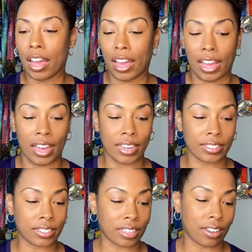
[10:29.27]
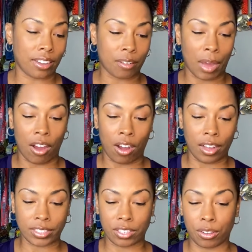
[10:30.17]
And I'll
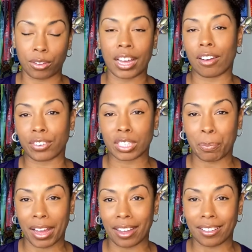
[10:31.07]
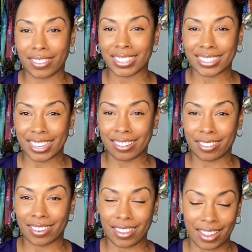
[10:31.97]
also cover this
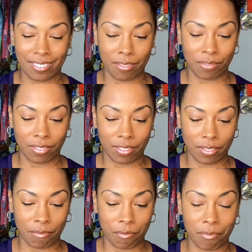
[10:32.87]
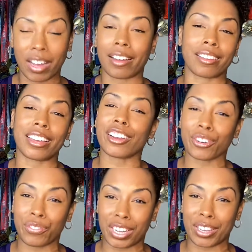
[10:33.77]
in a gear
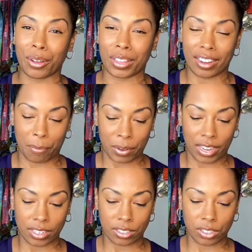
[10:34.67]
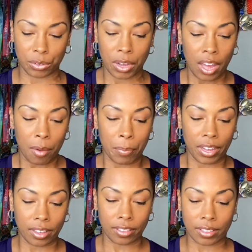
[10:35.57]
video that I plan to do.
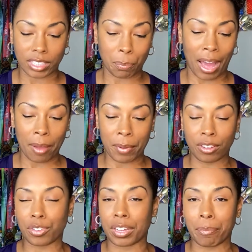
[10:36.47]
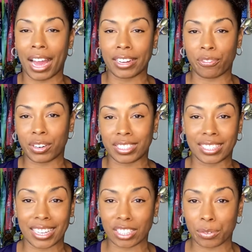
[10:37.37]
But the spy belt, you can buy different
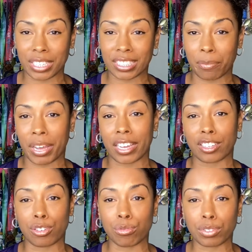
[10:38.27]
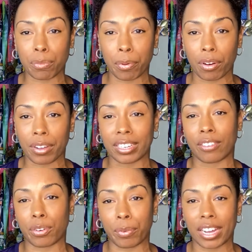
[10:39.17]
accessories to make it usable in
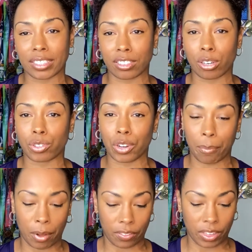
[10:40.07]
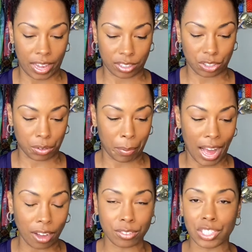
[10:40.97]
different ways. I told you I bought the extra
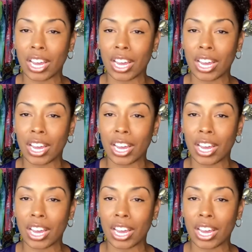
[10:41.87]
pouch.